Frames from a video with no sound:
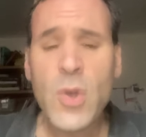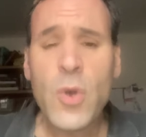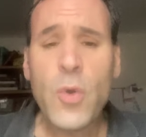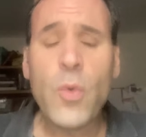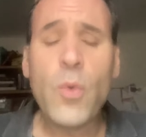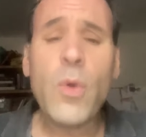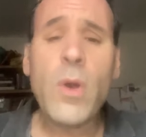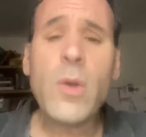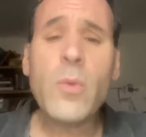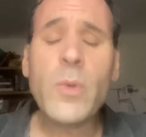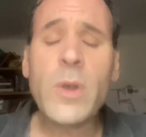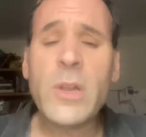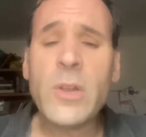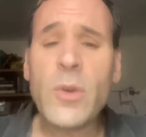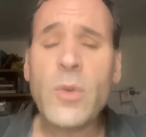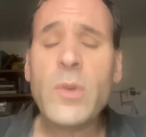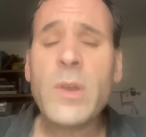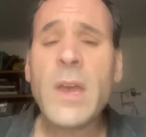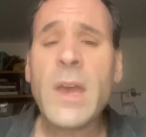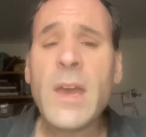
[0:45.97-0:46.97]
or we
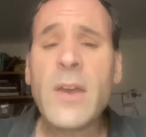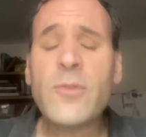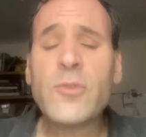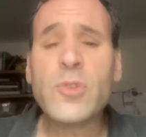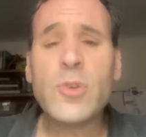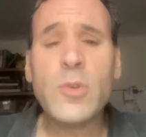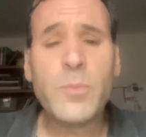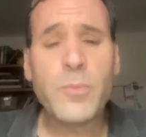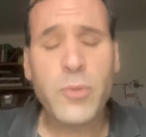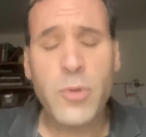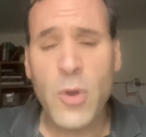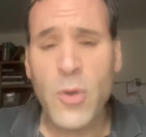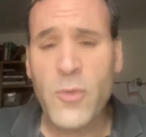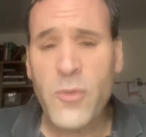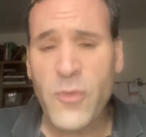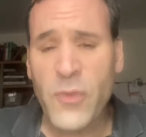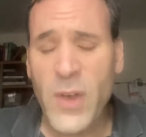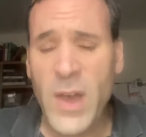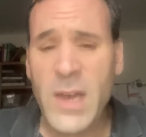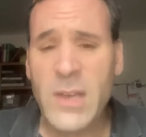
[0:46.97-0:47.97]
don't have to
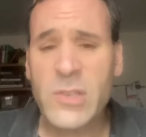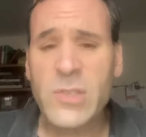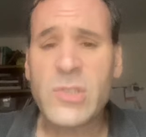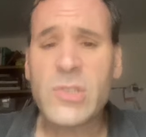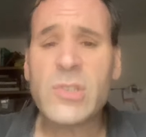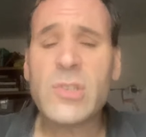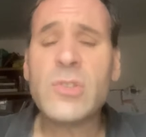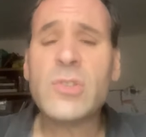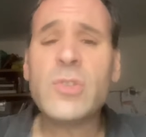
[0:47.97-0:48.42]
profess